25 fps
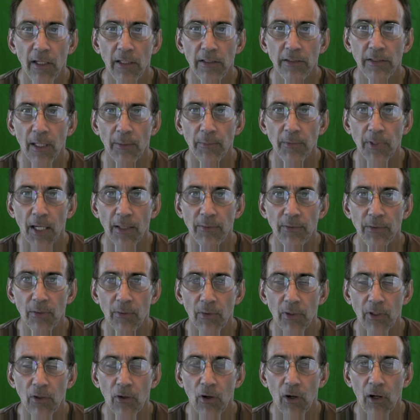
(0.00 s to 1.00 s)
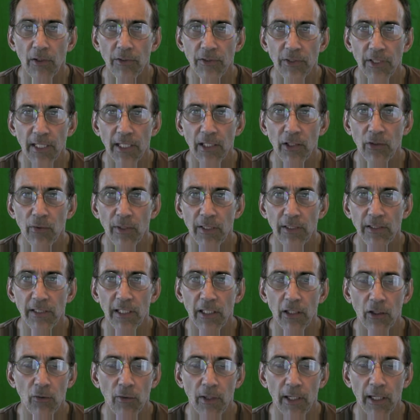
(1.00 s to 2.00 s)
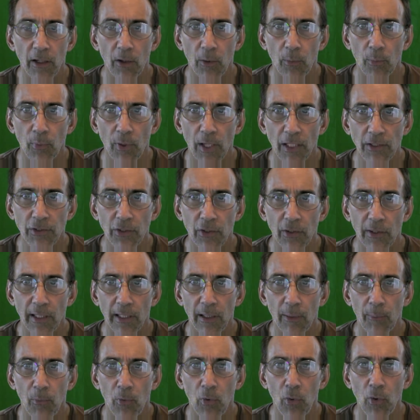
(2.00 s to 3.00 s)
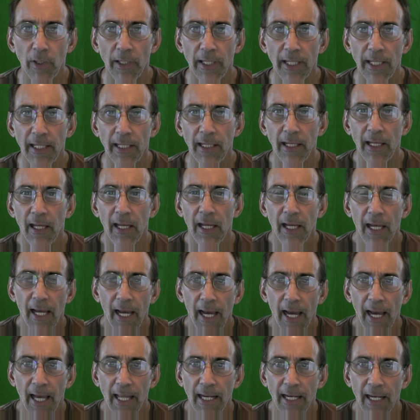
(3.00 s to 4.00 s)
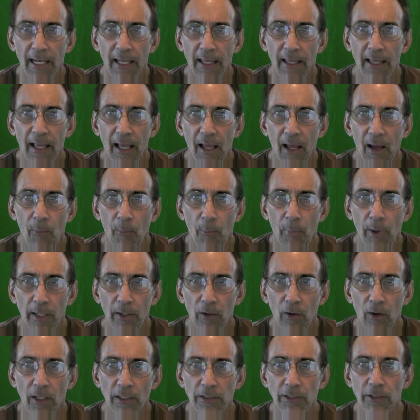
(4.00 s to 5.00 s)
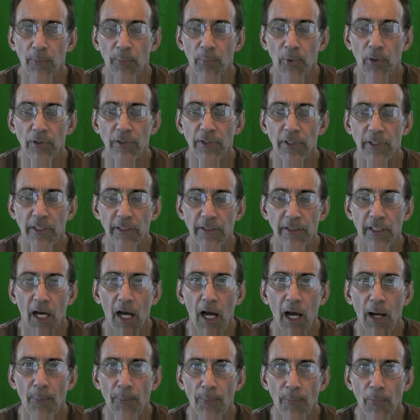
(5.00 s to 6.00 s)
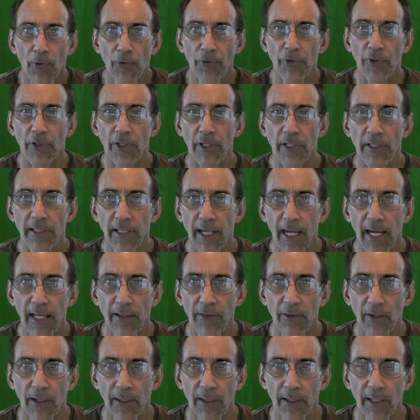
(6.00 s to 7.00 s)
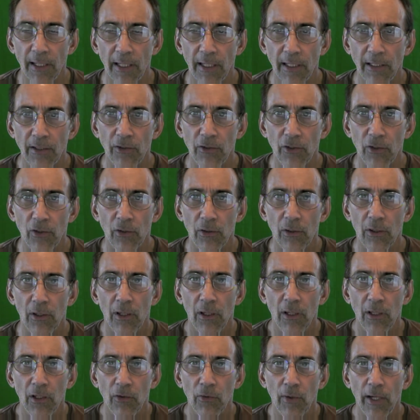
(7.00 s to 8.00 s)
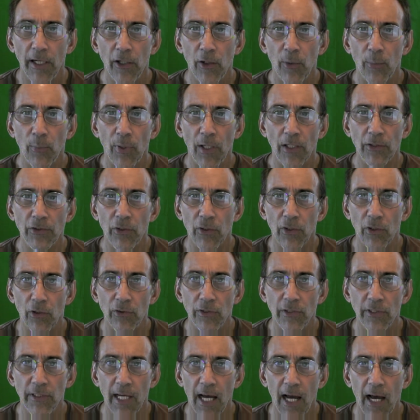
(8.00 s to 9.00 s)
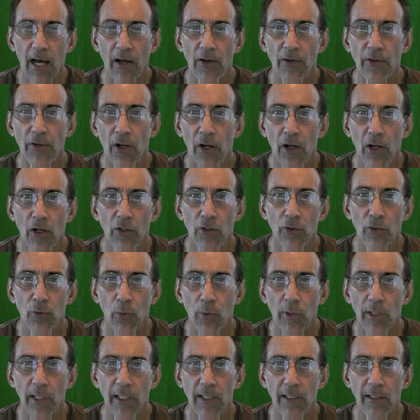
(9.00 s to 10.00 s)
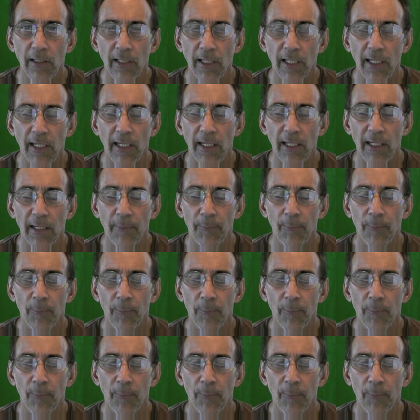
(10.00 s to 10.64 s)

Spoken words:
Sometimes it would cause increased intracranial pressure in the morning, and because the person is up most of the day, the intracranial pressure goes down during the